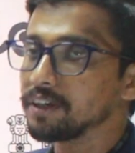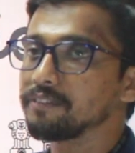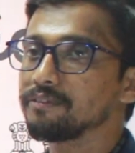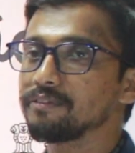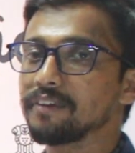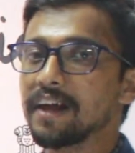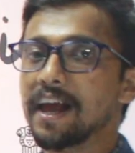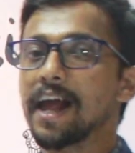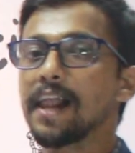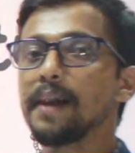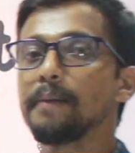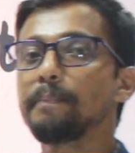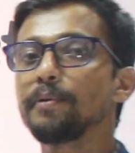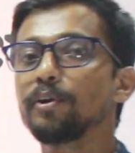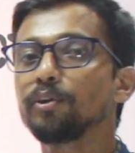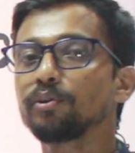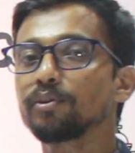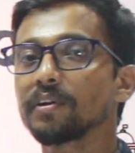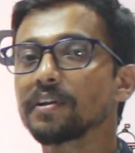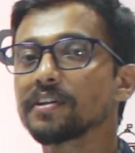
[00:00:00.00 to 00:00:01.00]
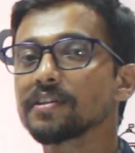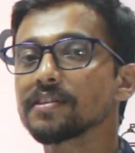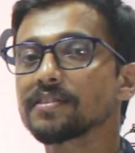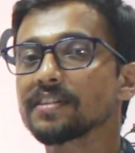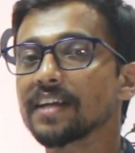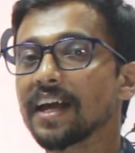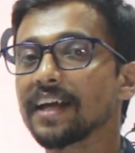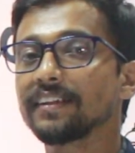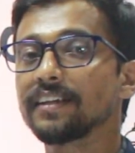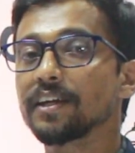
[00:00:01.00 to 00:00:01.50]
will help you to
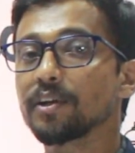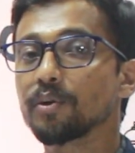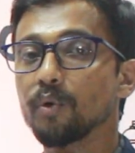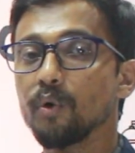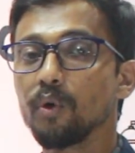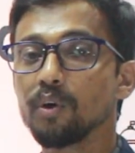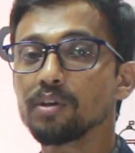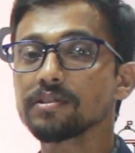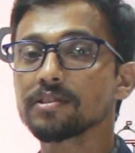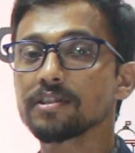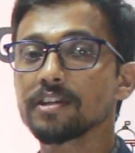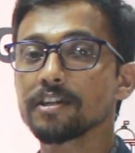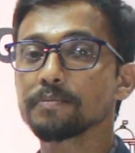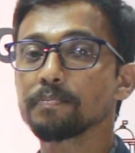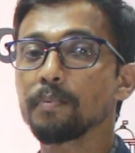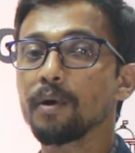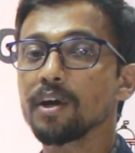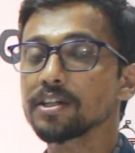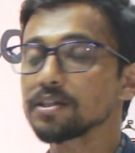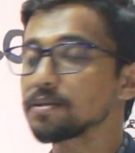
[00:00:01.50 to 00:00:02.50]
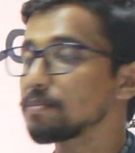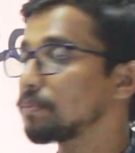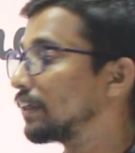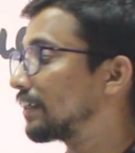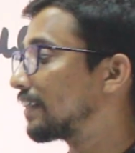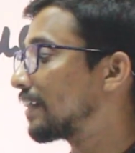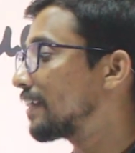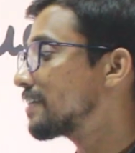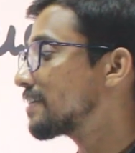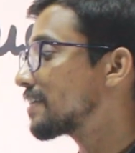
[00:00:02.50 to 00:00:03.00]
understand the roles,
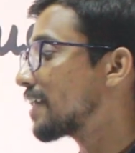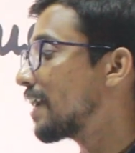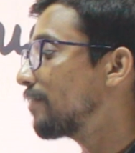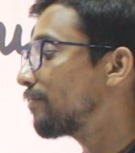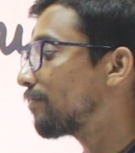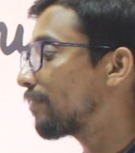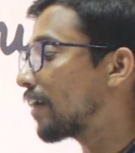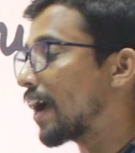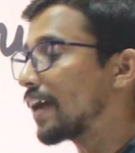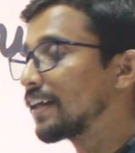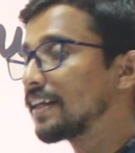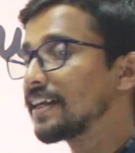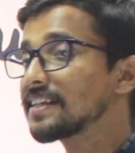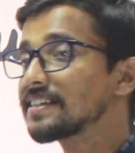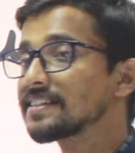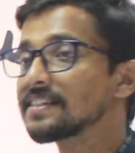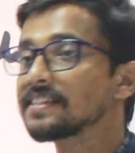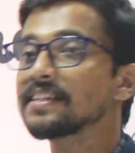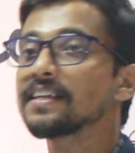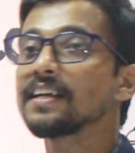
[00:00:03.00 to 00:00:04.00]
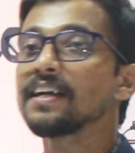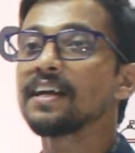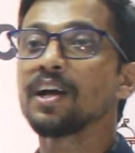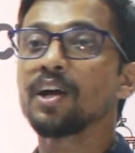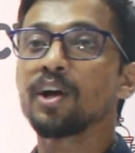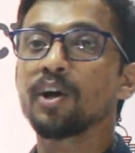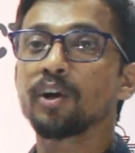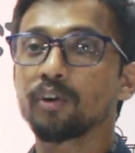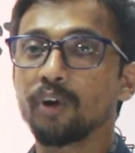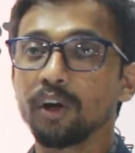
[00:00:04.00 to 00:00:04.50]
responsibilities and various
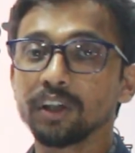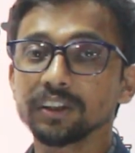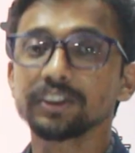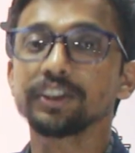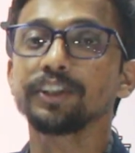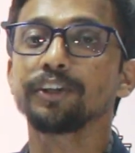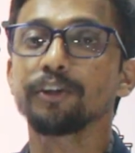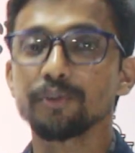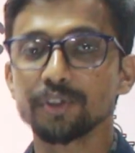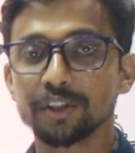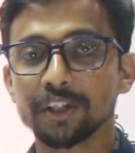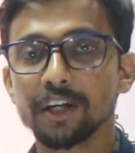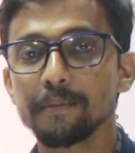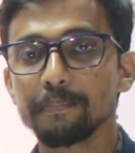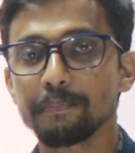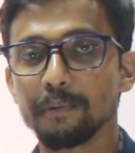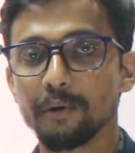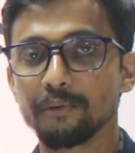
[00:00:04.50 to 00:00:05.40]
constitutional